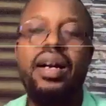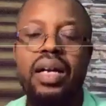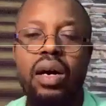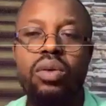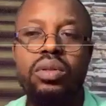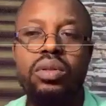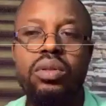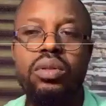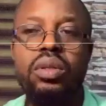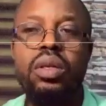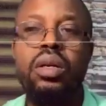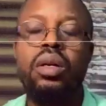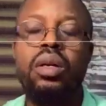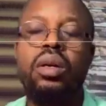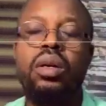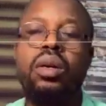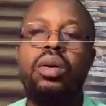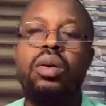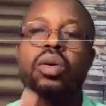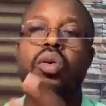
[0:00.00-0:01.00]
account.
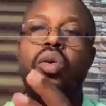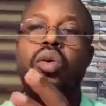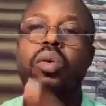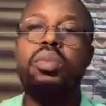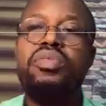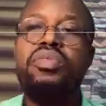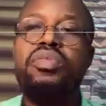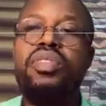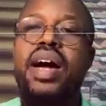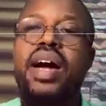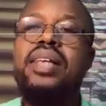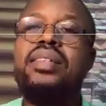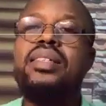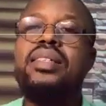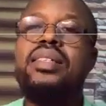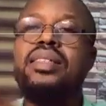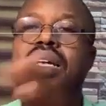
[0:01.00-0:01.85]
Omnify is a